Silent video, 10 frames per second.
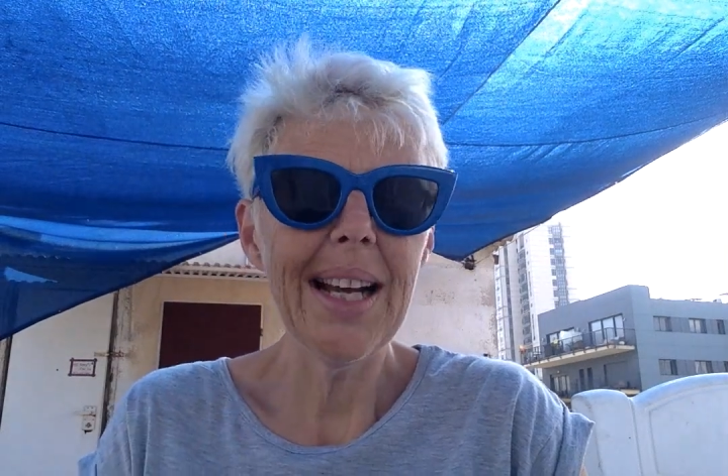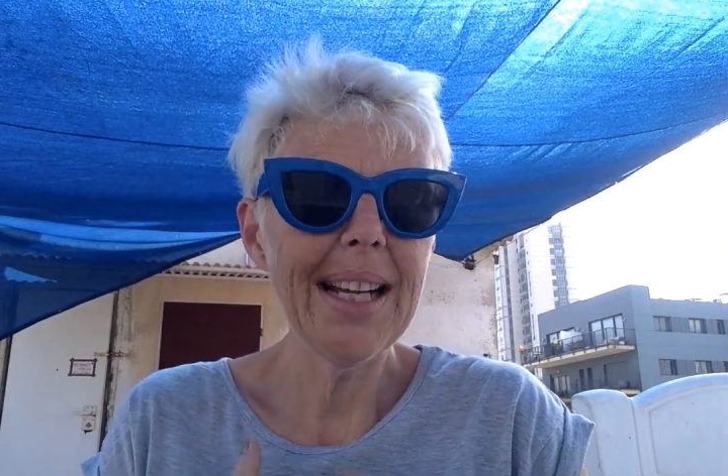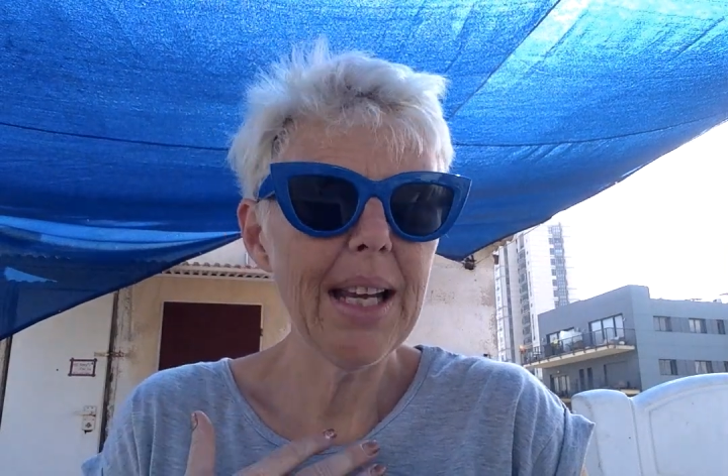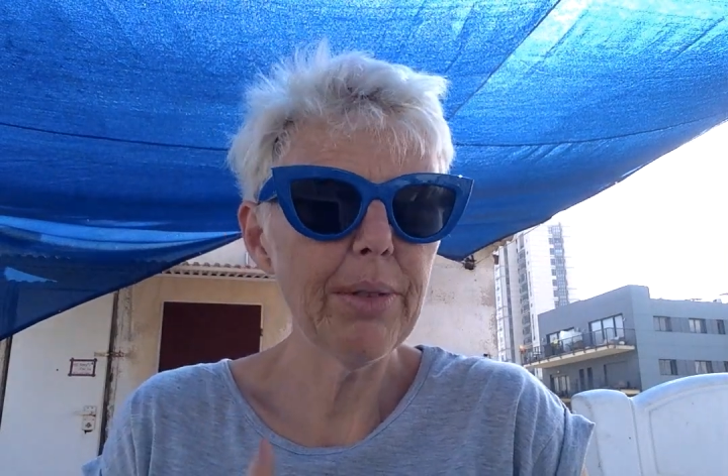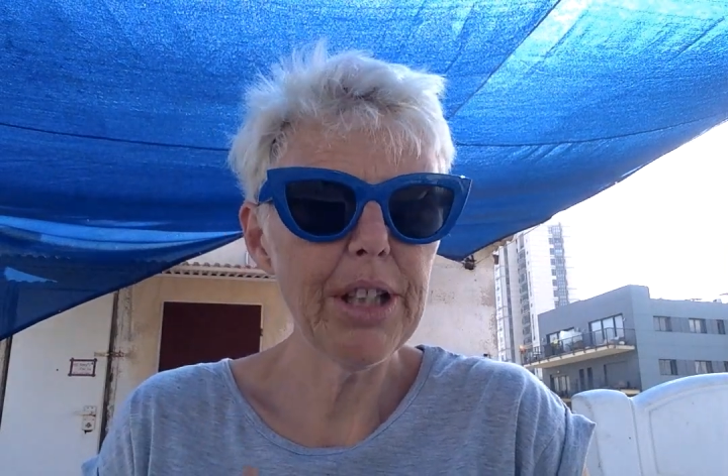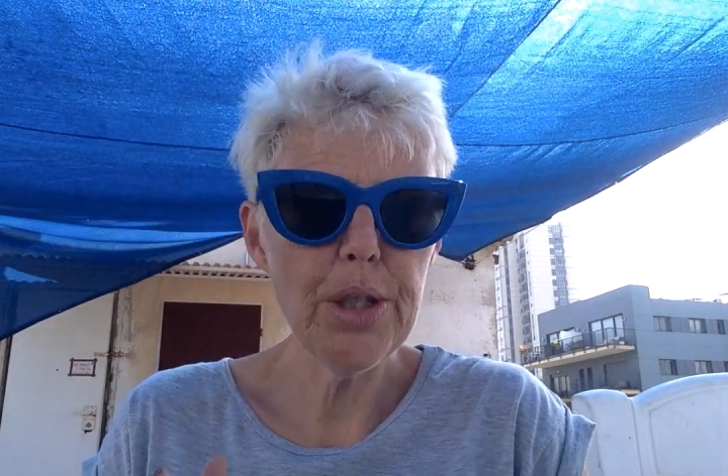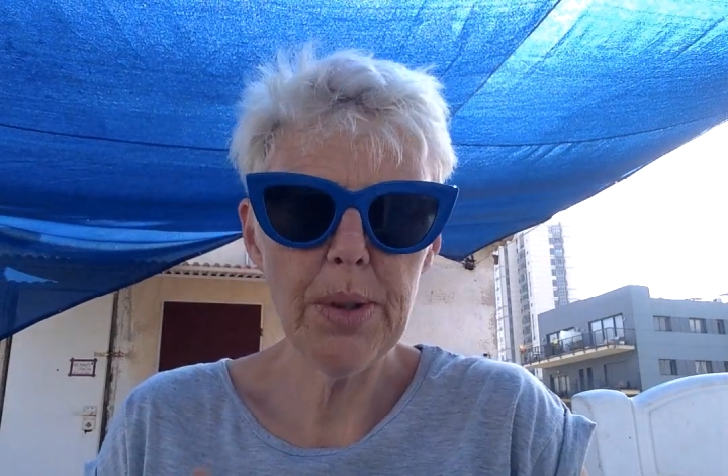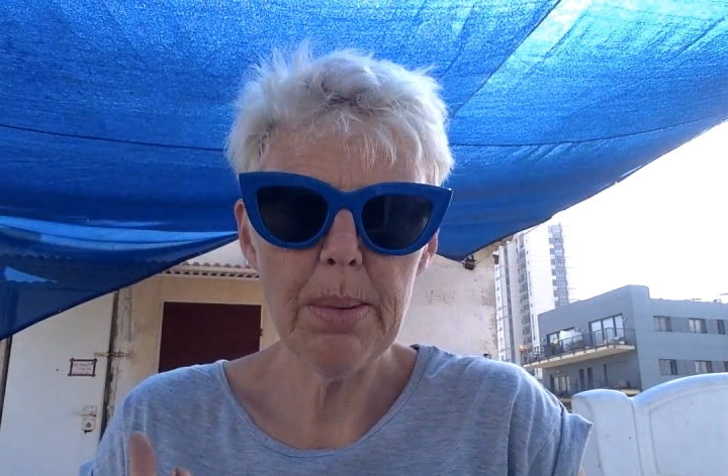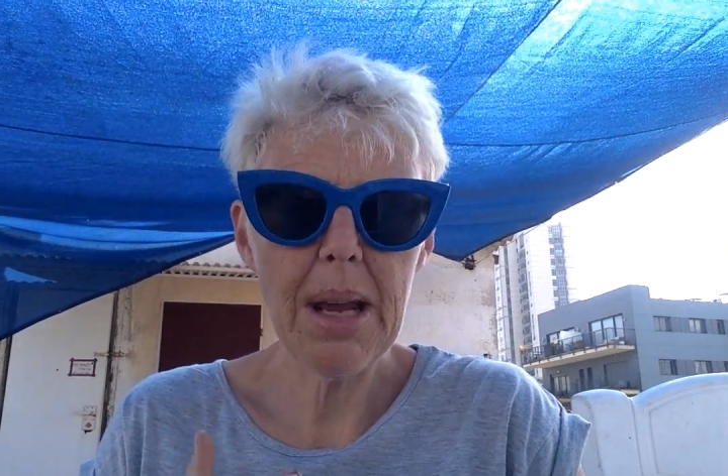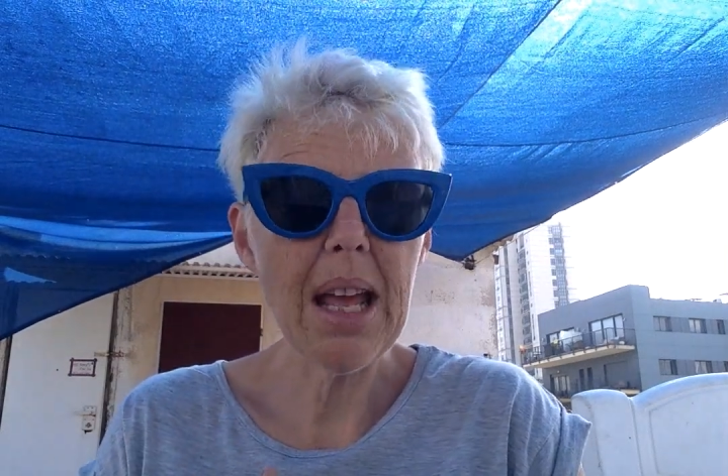I can't really
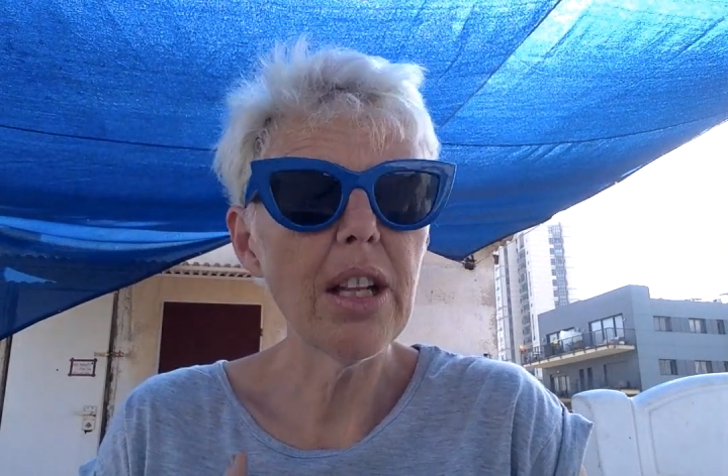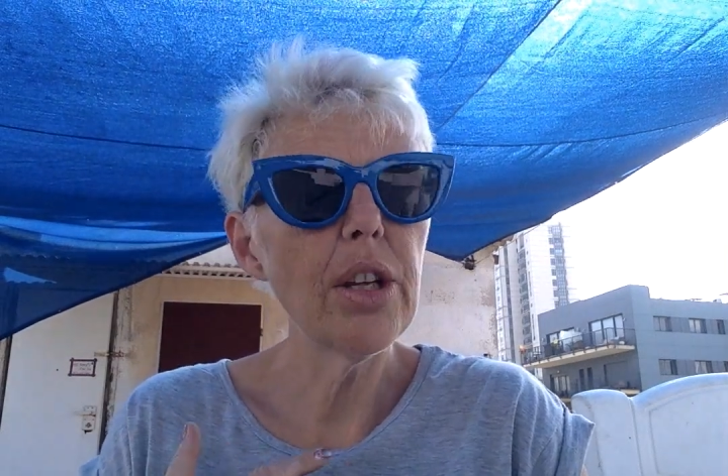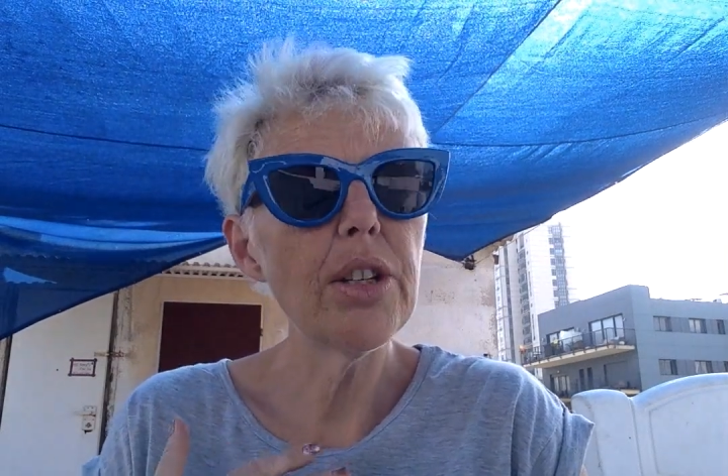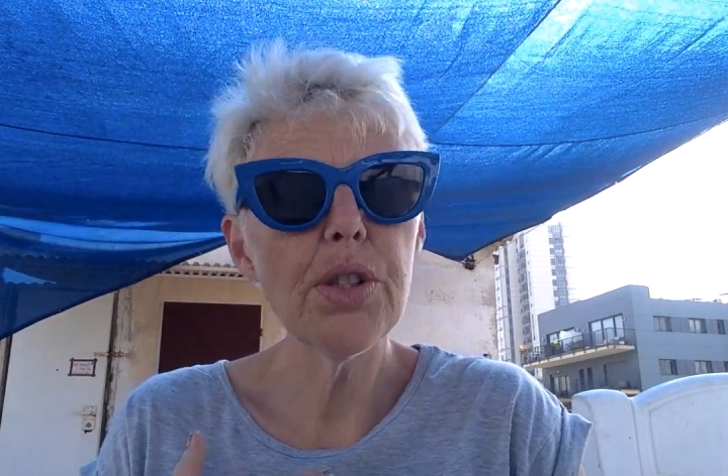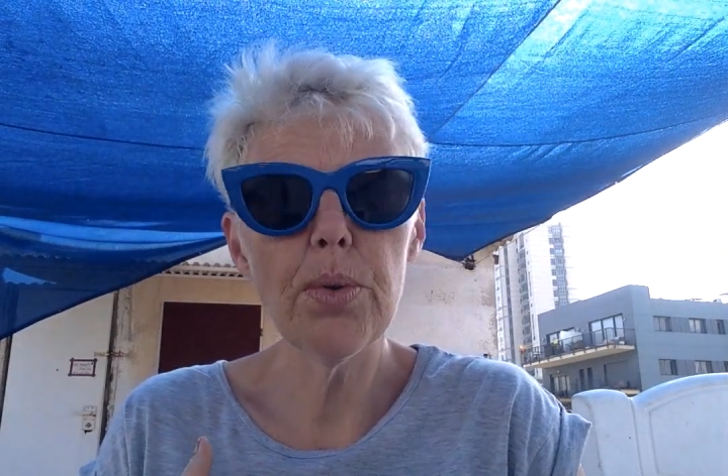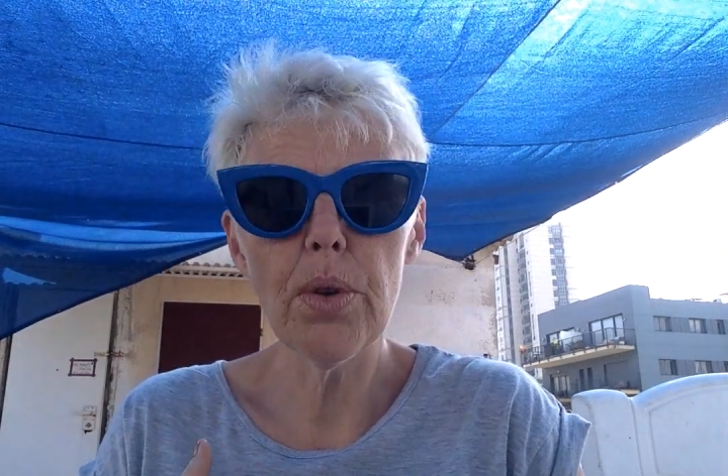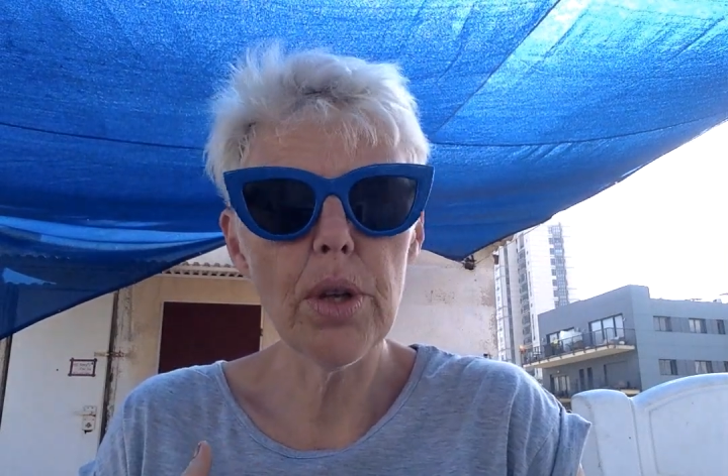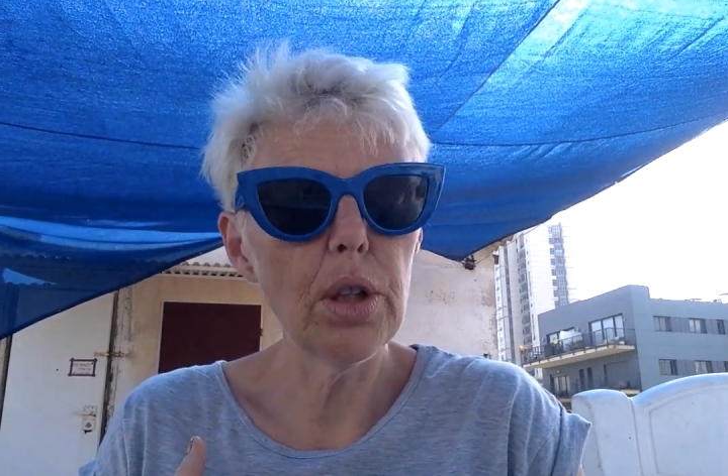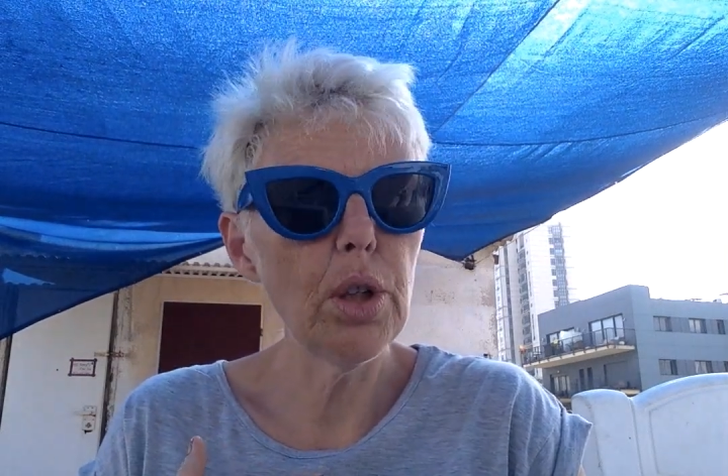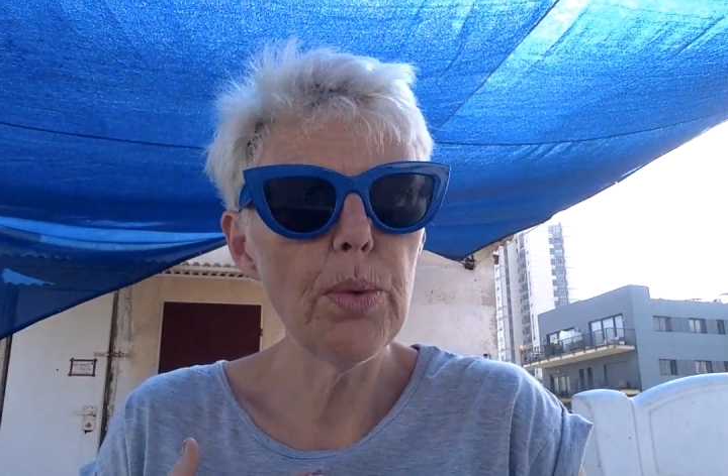do any, and as you know,
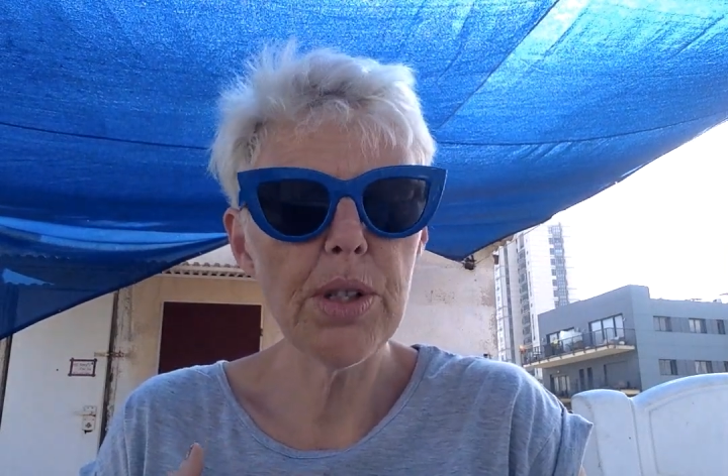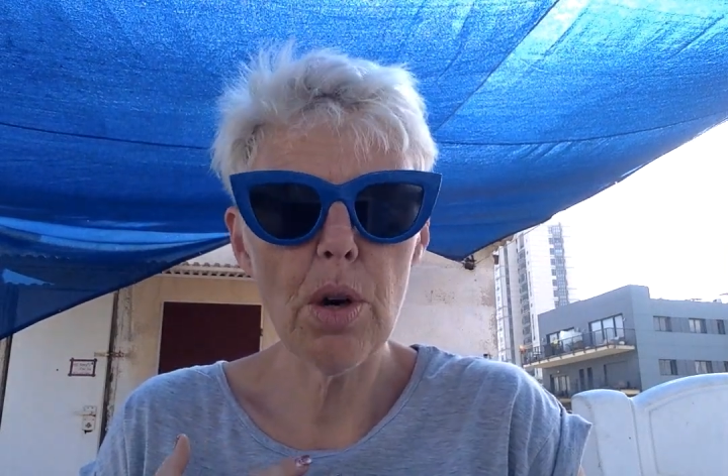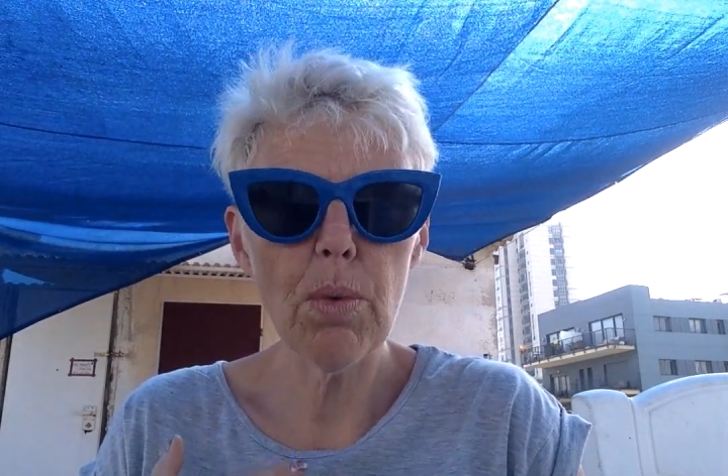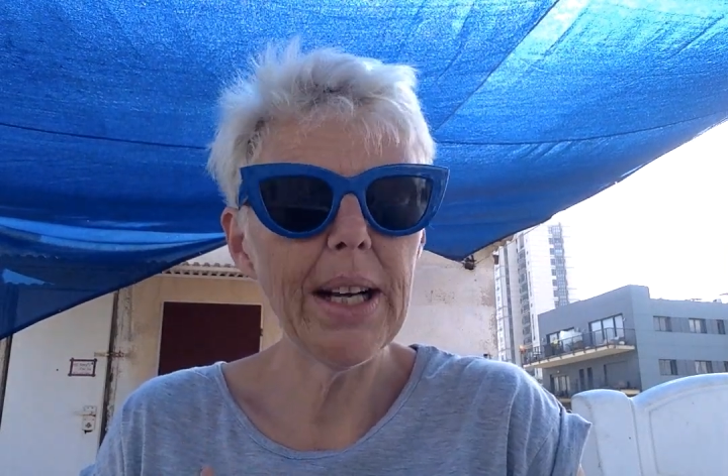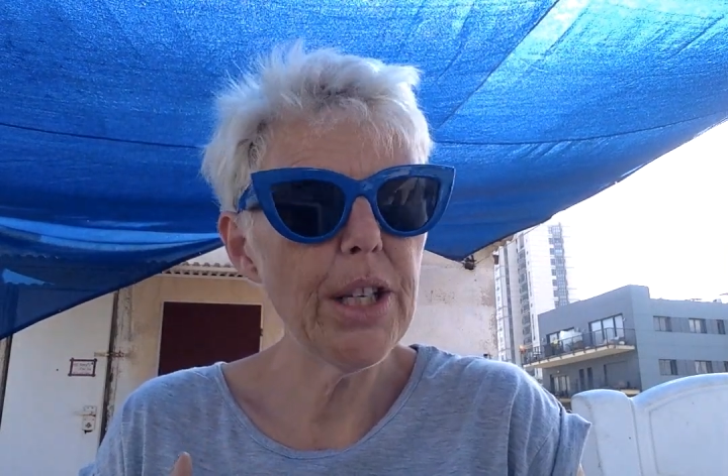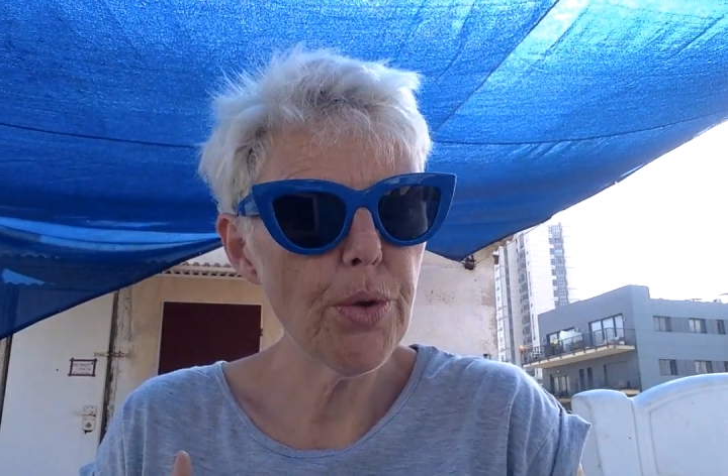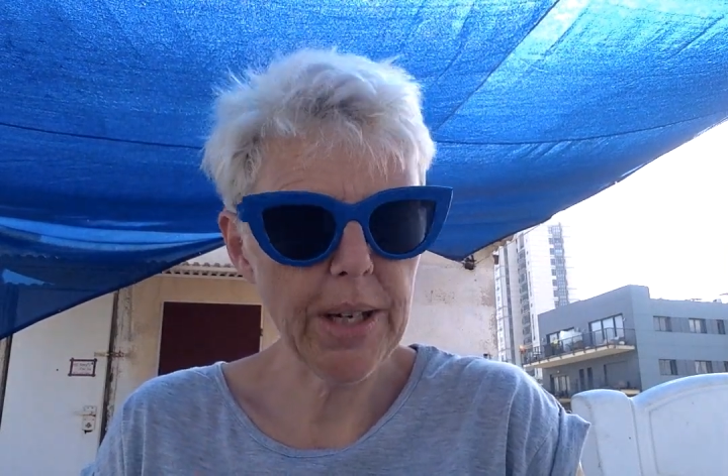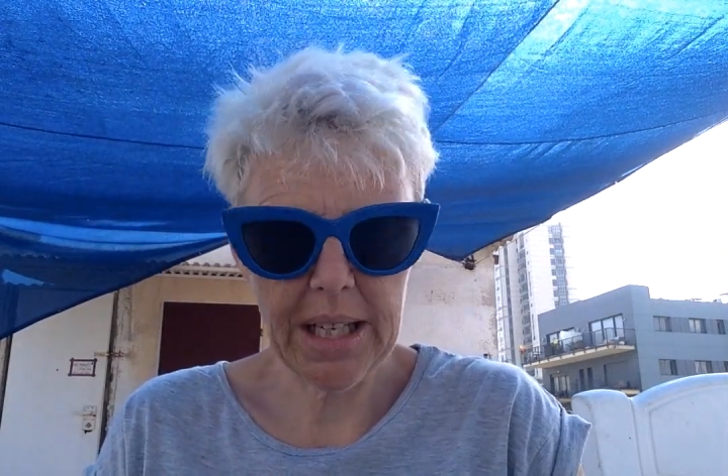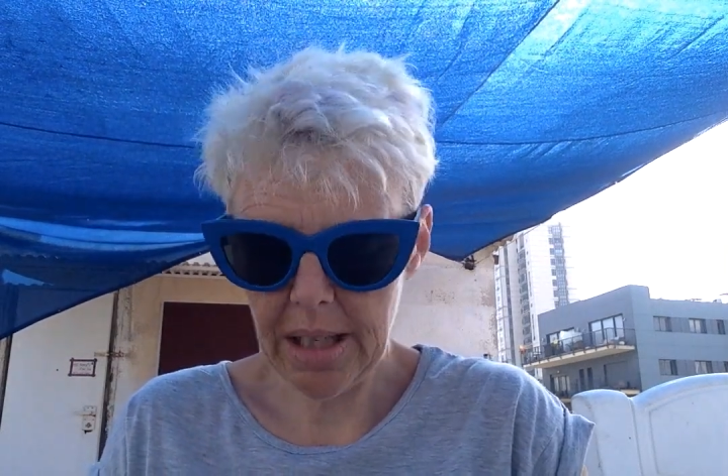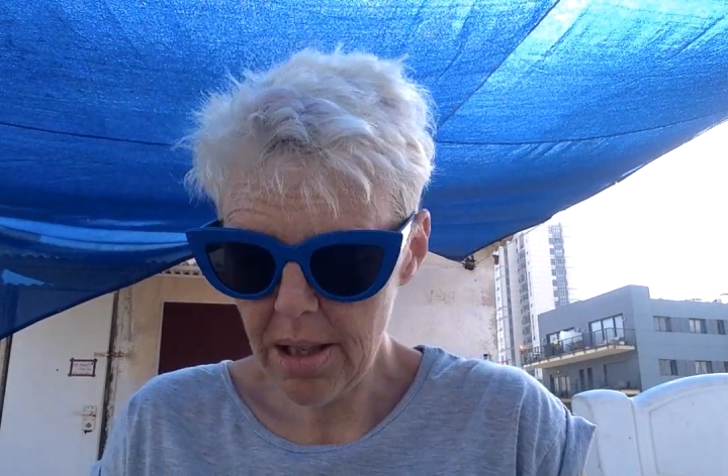the glue is already
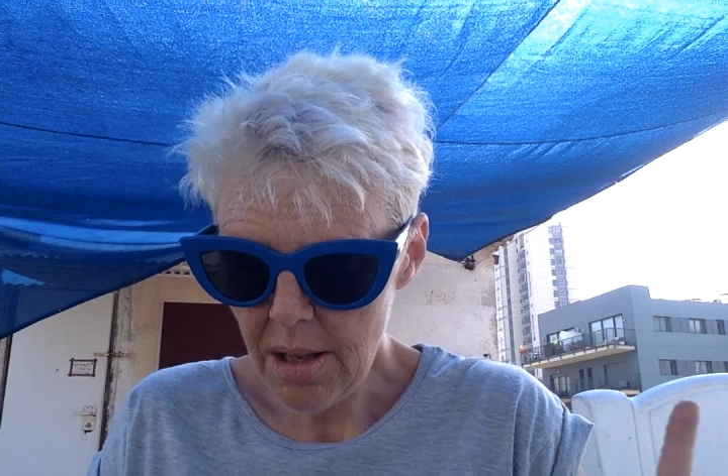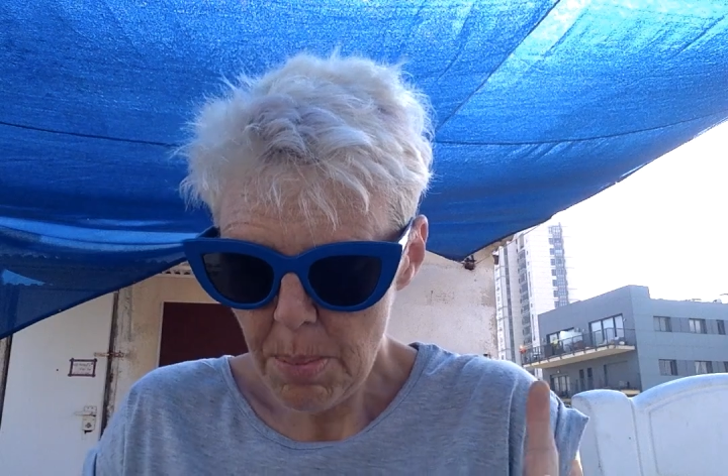tricky.